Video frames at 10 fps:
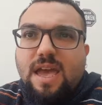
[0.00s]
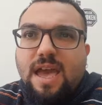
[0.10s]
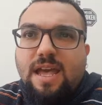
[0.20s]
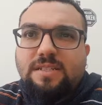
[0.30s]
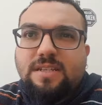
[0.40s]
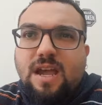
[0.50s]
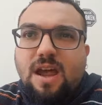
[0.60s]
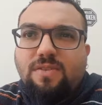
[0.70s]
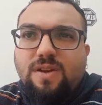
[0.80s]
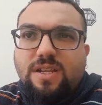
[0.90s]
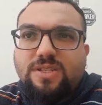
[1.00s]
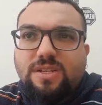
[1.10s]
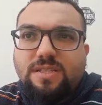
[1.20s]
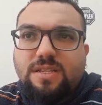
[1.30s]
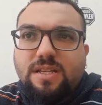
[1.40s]
And Carl
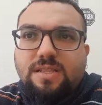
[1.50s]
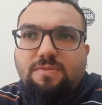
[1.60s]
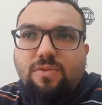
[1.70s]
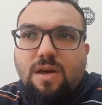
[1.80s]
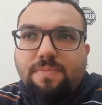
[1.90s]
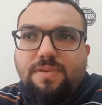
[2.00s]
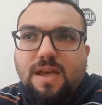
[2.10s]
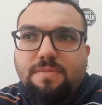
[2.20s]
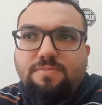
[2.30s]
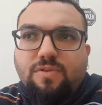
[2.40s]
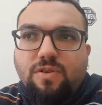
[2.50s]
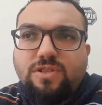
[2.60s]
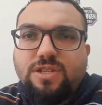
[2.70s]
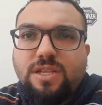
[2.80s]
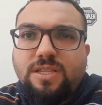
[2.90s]
Rogers developed
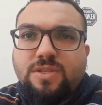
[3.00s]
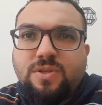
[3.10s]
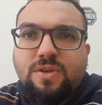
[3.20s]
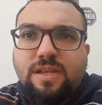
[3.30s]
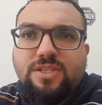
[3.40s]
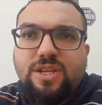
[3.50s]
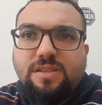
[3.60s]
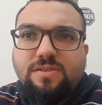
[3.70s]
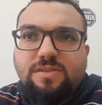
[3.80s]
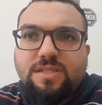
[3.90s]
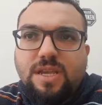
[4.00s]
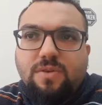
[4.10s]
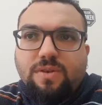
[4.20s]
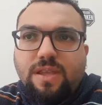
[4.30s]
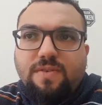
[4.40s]
approach into a general
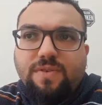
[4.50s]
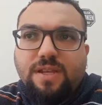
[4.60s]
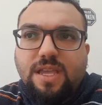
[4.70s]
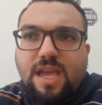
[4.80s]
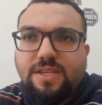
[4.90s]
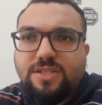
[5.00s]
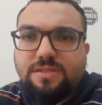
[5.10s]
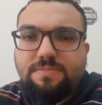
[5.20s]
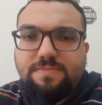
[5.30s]
theory of education.